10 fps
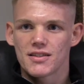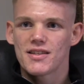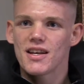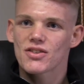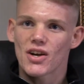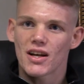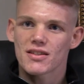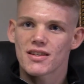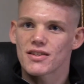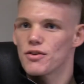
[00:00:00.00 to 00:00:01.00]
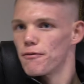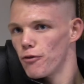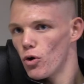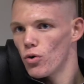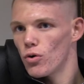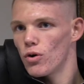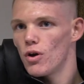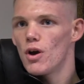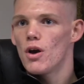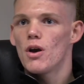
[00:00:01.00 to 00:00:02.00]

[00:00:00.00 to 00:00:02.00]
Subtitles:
six rounds, then four,